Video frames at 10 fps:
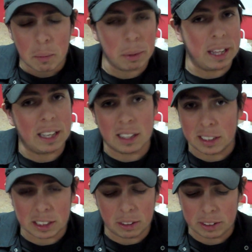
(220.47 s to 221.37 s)
But that
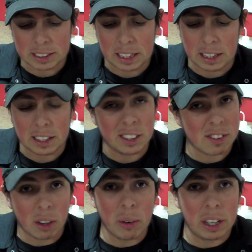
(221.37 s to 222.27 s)
doesn't go to say that the
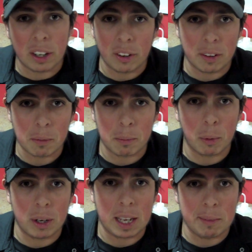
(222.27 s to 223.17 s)
slower you go, the
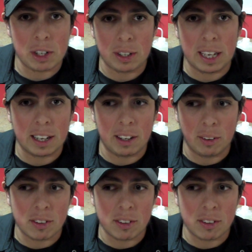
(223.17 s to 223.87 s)
more damage you can do.